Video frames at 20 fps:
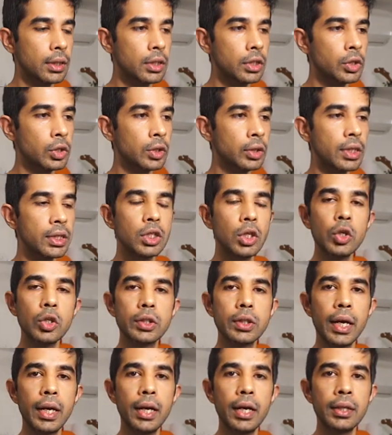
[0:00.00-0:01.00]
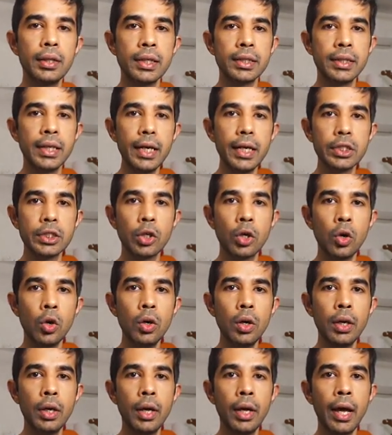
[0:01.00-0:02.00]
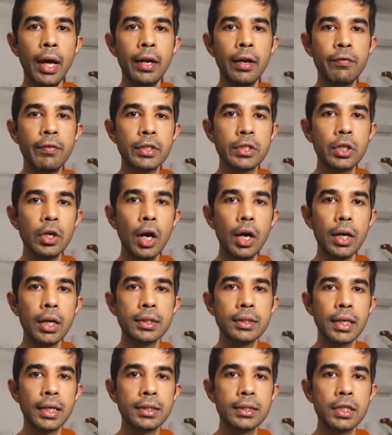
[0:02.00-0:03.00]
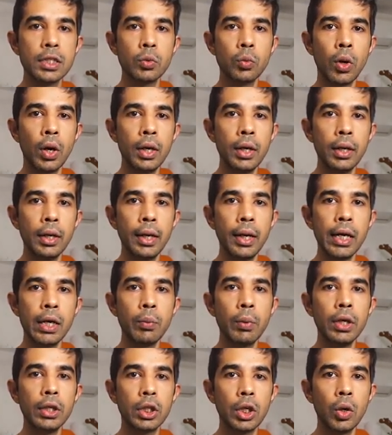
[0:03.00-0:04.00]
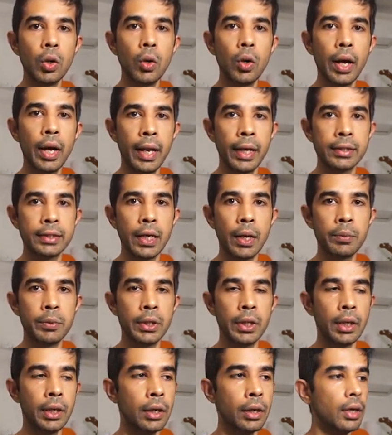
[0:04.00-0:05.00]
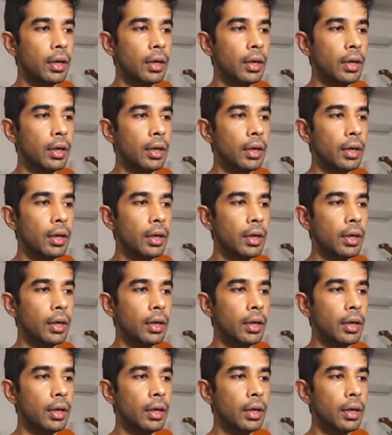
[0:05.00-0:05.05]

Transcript: So this looks at the status code and if it's not a success one, it will throw an exception.